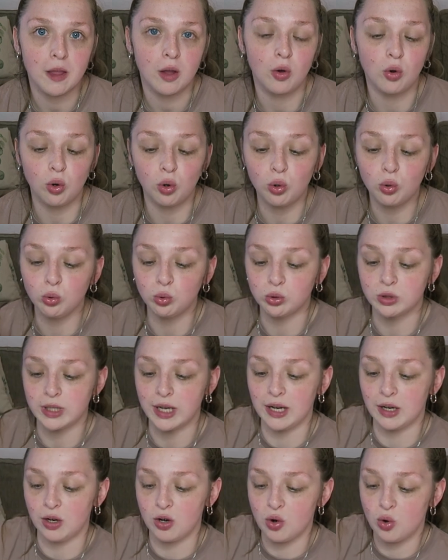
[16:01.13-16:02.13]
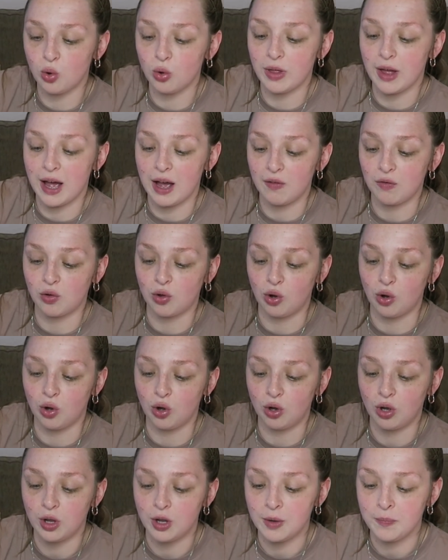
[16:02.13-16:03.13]
old and know that I've
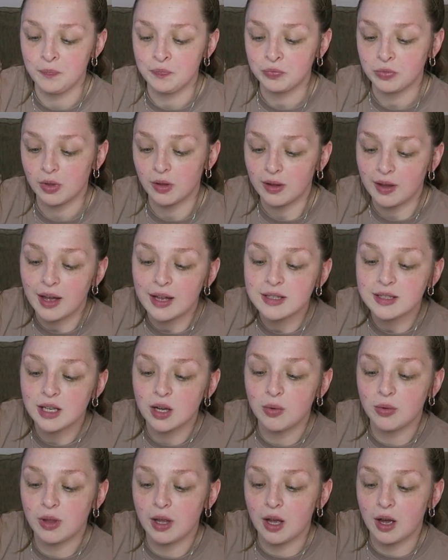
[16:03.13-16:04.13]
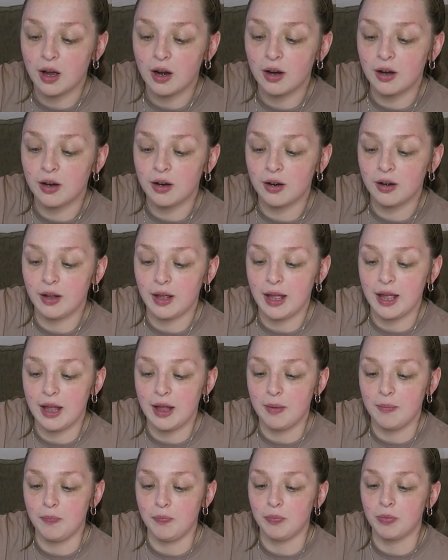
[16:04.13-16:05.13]
got kids out there,
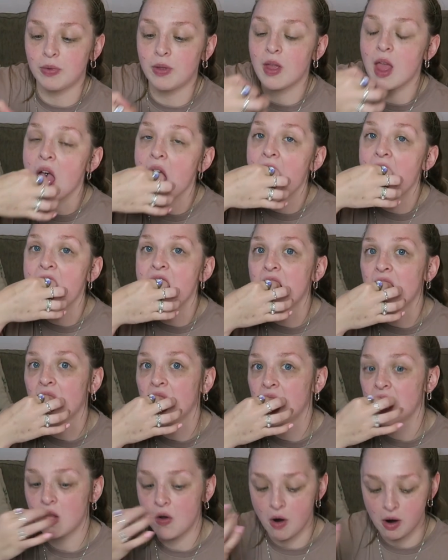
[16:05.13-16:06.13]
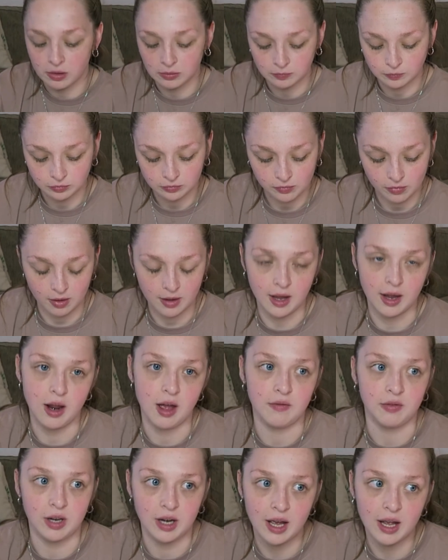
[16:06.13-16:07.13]
and
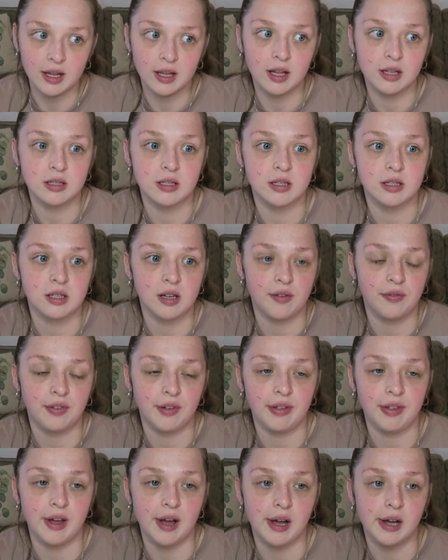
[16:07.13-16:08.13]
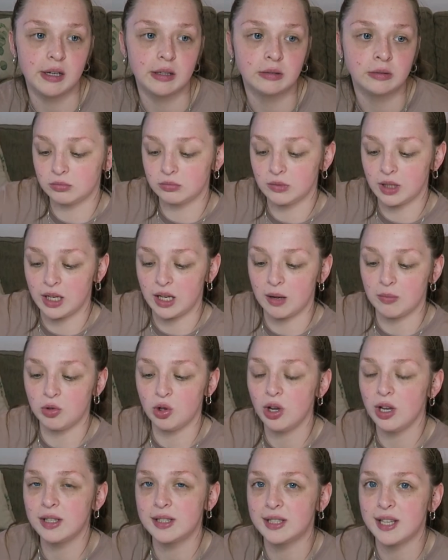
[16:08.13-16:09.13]
have grandkids and stuff like that. Like I'm
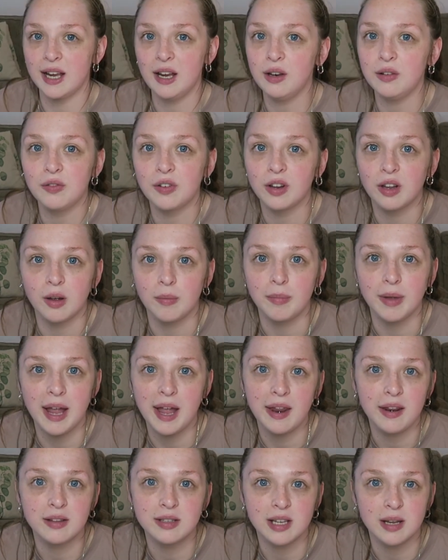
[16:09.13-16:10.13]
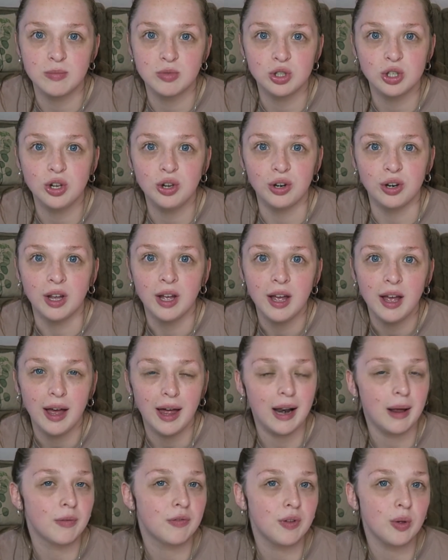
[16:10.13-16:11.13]
not excited for them anytime soon,
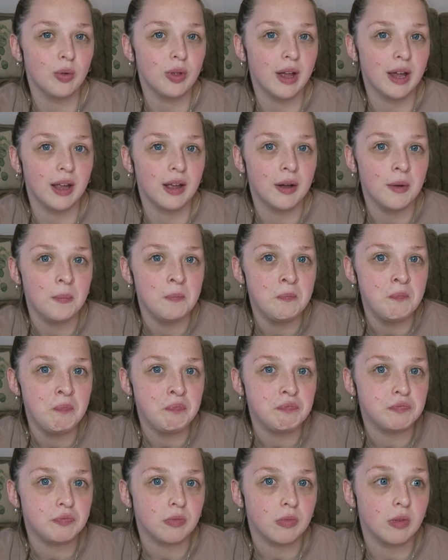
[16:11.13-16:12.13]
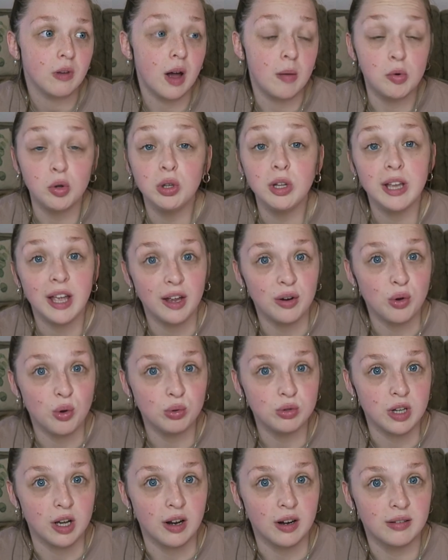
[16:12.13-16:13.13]
and I feel like I'm only getting
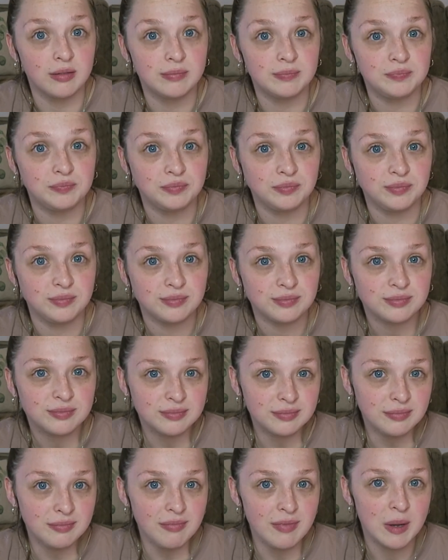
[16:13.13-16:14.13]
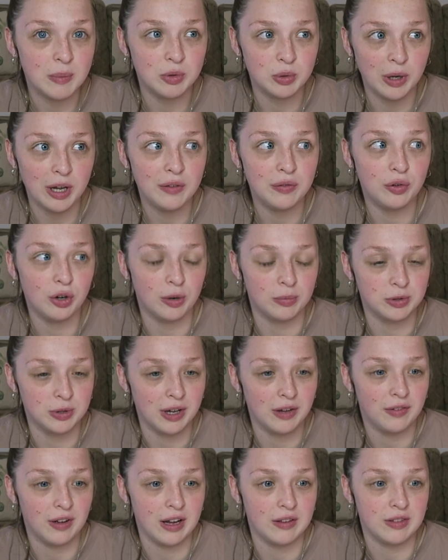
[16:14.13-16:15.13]
older. I'm 24, I'm
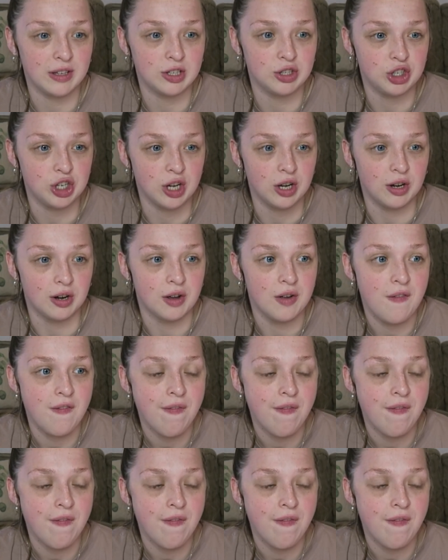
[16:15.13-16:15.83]
25 this year.